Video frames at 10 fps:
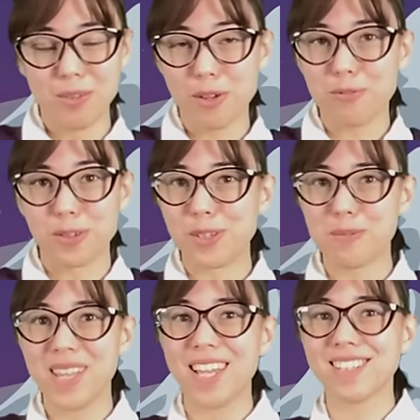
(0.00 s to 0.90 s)
refer to
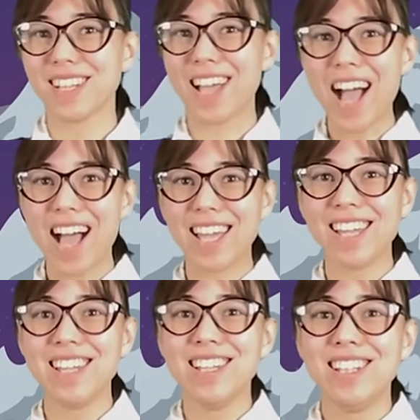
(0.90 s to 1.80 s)
me as a guy,
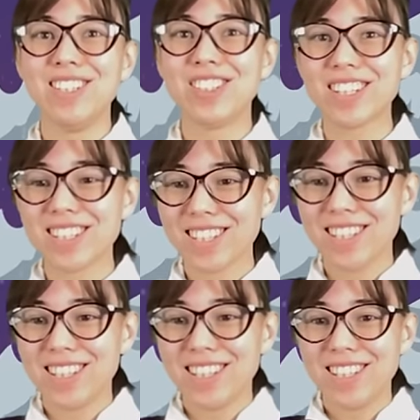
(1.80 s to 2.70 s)
just
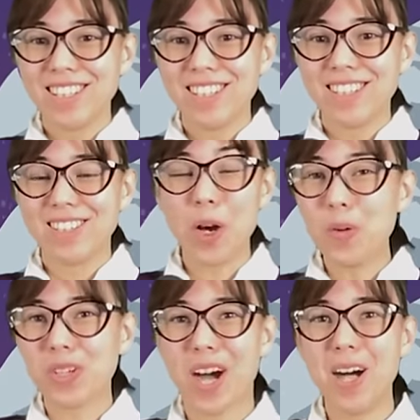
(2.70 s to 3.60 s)

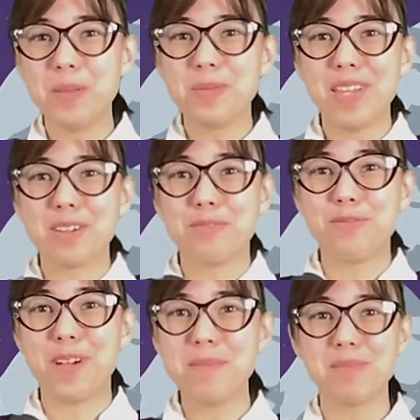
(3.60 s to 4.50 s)
don't call me a
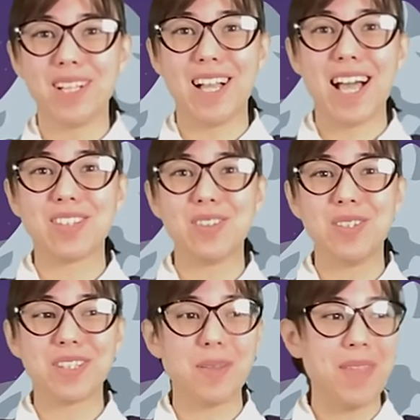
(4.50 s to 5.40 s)
fem class due
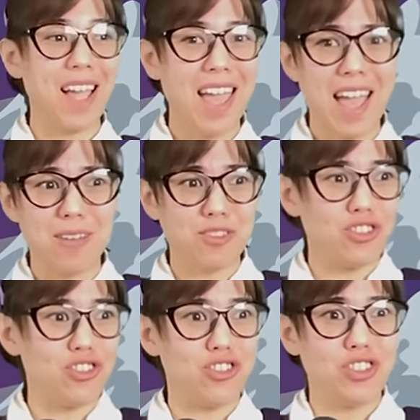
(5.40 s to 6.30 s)
to something I have
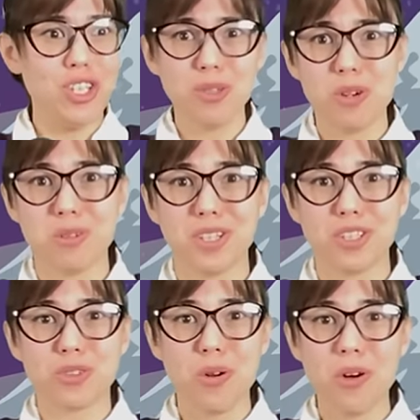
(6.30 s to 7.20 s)
zero
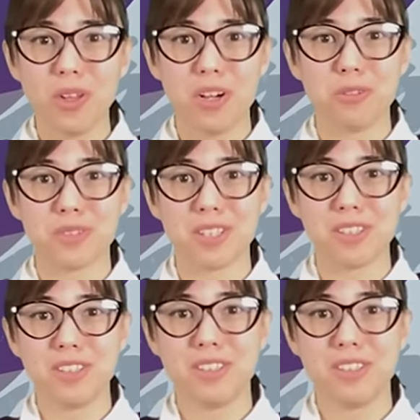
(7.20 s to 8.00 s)
control over.